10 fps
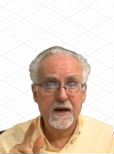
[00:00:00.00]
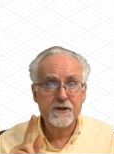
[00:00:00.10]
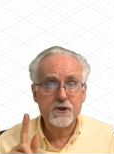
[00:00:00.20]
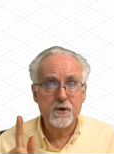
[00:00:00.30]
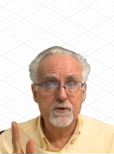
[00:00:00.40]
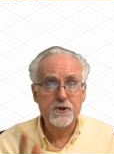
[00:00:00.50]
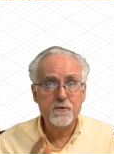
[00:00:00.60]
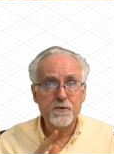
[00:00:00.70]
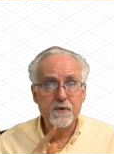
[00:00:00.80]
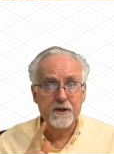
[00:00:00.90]
I showed
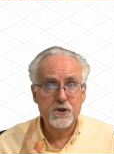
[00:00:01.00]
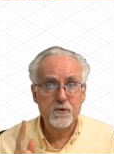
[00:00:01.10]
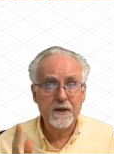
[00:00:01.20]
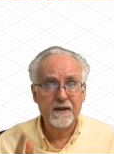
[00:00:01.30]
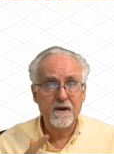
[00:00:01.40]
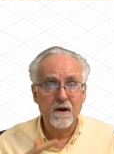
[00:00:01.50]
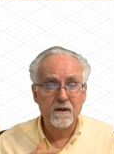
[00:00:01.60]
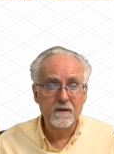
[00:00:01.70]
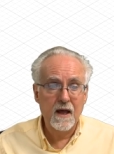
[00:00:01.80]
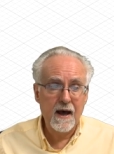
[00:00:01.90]
you that you can
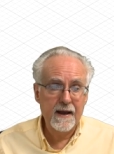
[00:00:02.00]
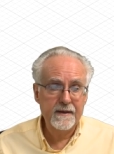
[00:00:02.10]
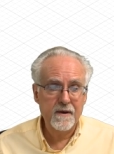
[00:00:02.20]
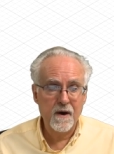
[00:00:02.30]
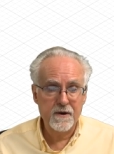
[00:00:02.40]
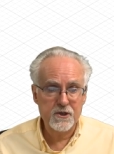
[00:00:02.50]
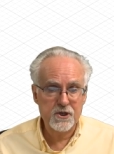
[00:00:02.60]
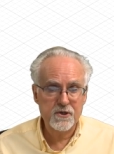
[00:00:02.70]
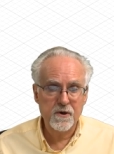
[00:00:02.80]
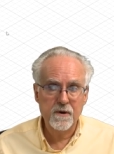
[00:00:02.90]
align on a
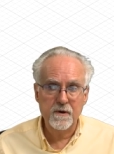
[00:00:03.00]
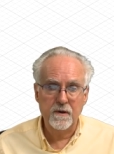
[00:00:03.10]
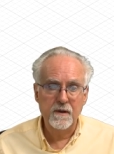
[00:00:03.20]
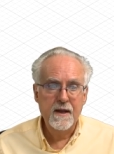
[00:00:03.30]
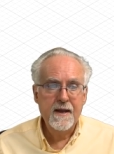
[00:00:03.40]
circle.